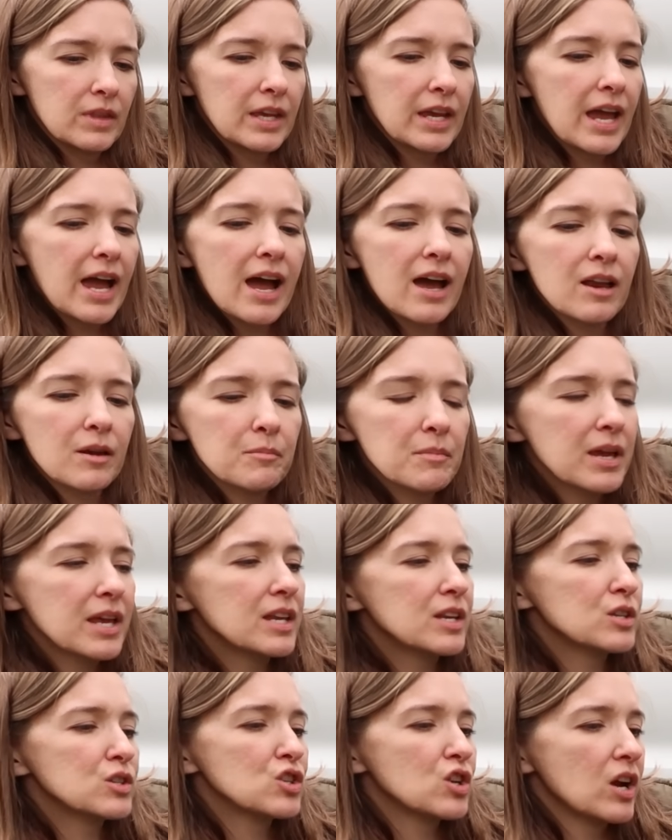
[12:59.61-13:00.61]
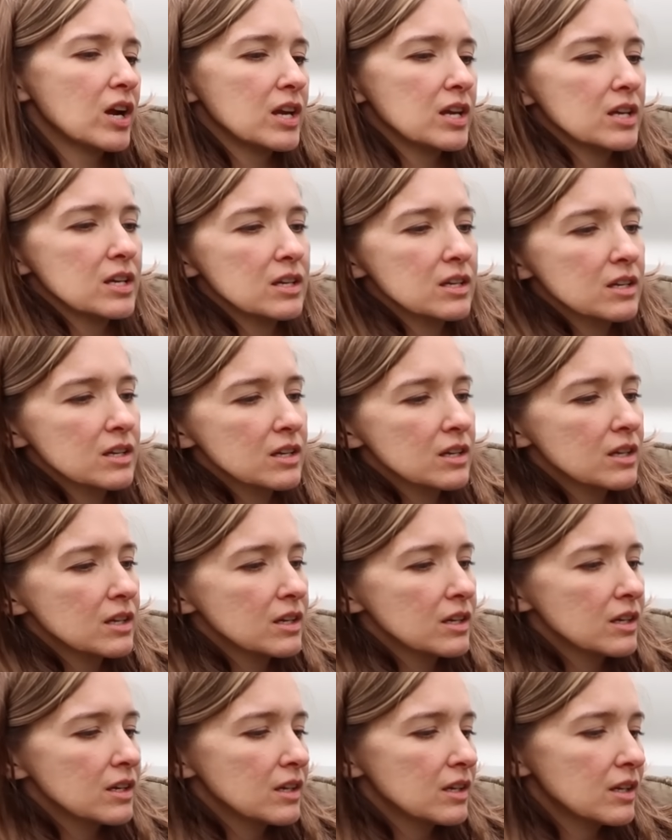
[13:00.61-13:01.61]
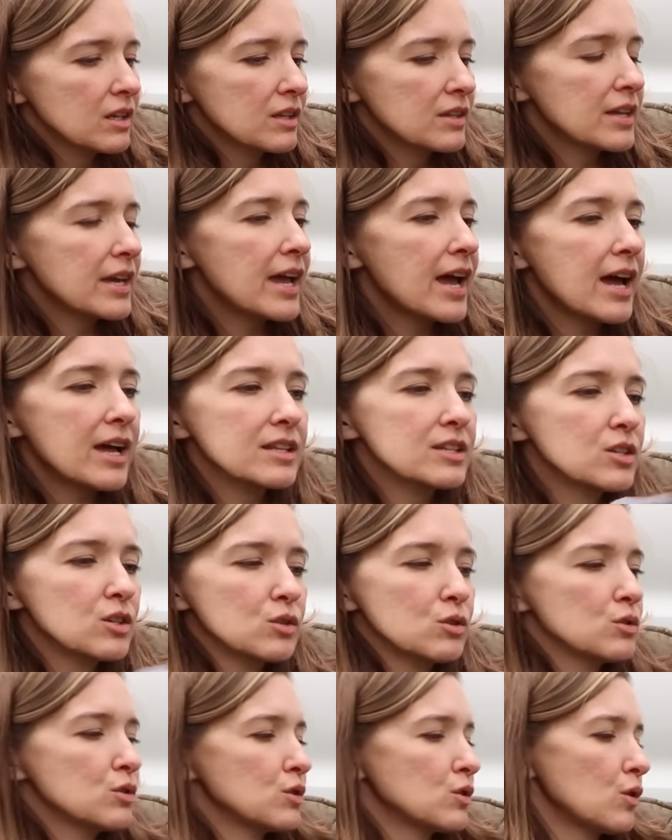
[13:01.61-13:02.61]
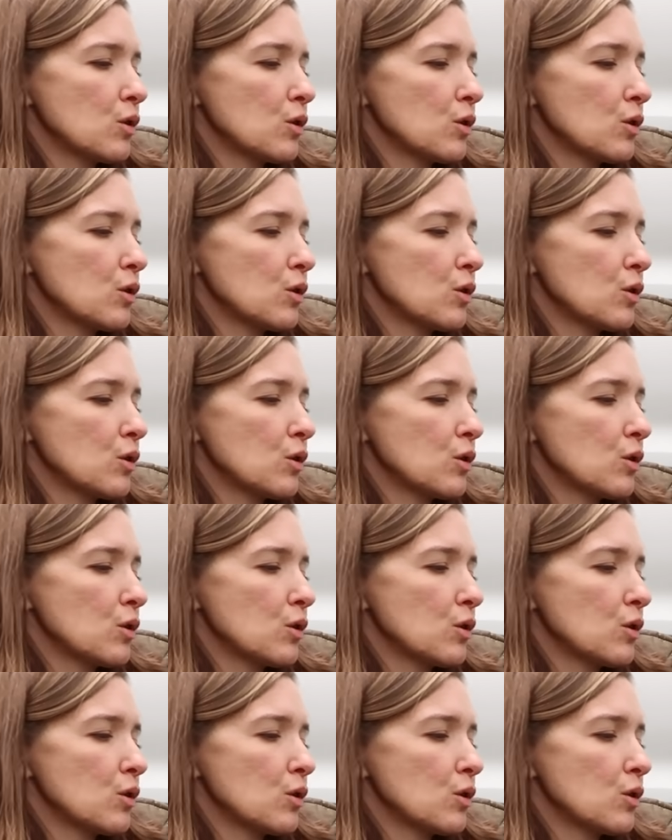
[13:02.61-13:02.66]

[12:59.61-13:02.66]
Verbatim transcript: They had, made in China. They had to use